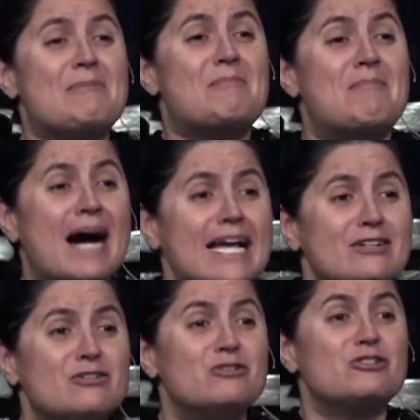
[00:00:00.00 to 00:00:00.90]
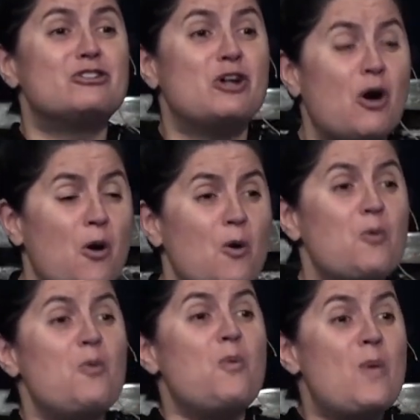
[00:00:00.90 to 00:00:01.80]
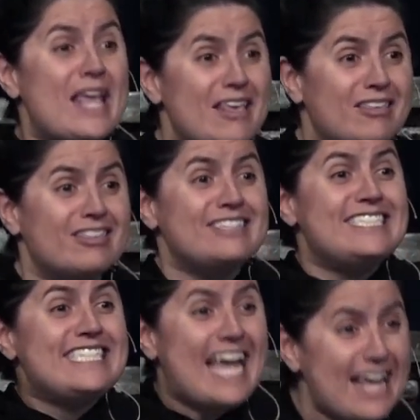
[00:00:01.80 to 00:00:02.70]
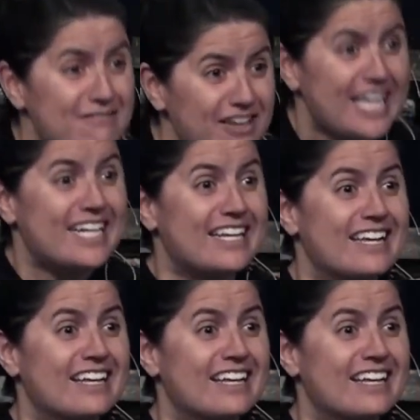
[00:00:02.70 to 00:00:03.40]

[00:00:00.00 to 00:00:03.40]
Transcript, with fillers: Michael go with David?